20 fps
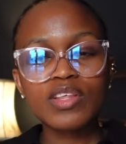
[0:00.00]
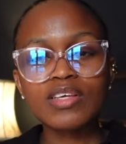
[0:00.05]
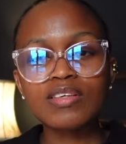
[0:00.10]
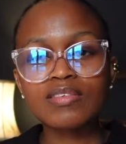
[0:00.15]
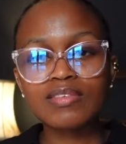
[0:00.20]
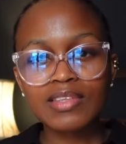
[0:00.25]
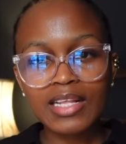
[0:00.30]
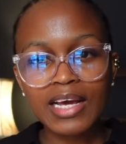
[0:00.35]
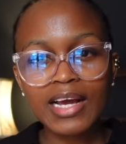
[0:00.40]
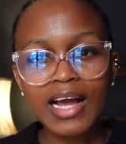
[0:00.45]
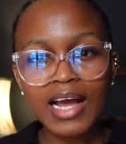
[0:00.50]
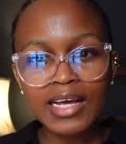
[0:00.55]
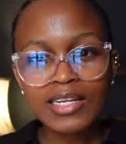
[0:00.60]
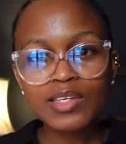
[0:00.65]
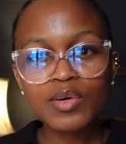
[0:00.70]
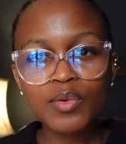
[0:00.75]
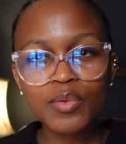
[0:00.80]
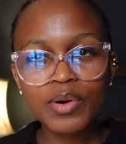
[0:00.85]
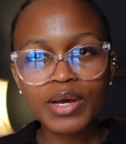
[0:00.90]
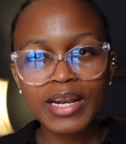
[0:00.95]
there's like
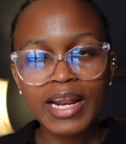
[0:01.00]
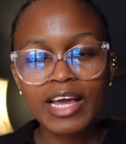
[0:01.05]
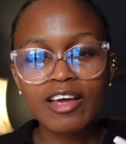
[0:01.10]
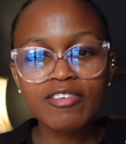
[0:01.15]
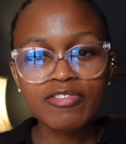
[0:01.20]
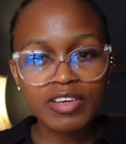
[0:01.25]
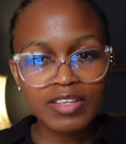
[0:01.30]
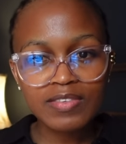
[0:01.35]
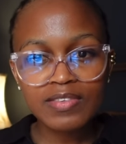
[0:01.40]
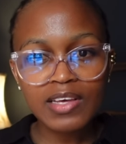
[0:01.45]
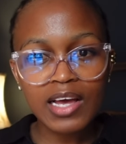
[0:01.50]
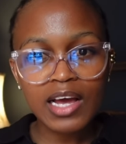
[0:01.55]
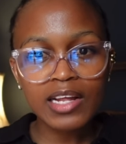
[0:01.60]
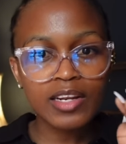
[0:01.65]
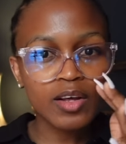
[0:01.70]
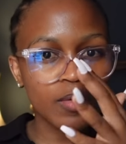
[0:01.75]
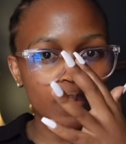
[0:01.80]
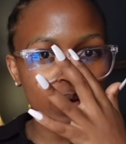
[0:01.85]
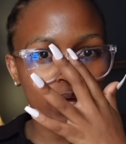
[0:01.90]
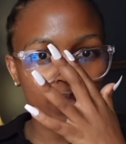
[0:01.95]
underwear like fancy
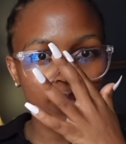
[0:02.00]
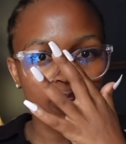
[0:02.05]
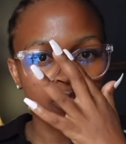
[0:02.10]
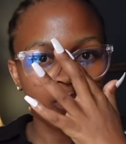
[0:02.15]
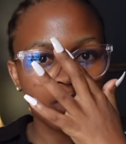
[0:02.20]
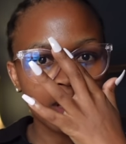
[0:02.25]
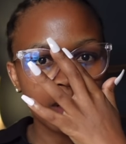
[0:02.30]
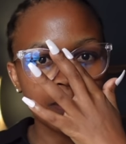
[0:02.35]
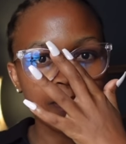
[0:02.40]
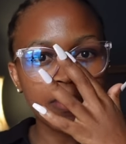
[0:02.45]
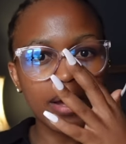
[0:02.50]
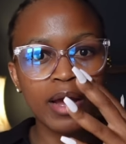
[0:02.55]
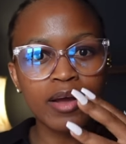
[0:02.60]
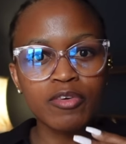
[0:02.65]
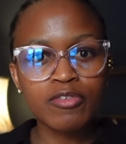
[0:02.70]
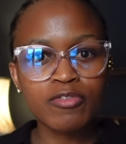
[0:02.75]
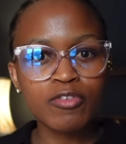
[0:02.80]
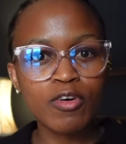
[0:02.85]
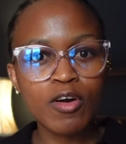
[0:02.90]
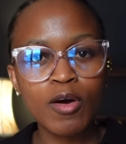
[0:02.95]
underwear that you can buy
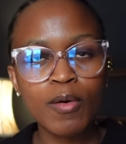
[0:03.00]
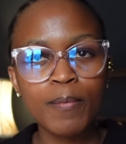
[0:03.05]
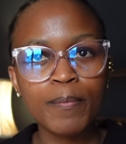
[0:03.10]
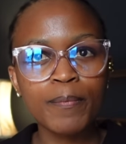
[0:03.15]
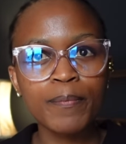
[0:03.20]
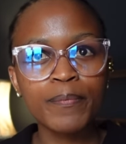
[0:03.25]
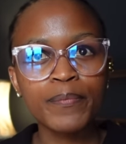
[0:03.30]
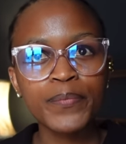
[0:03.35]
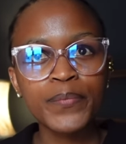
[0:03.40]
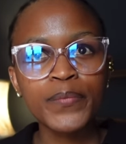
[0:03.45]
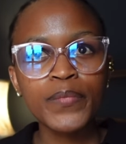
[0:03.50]
from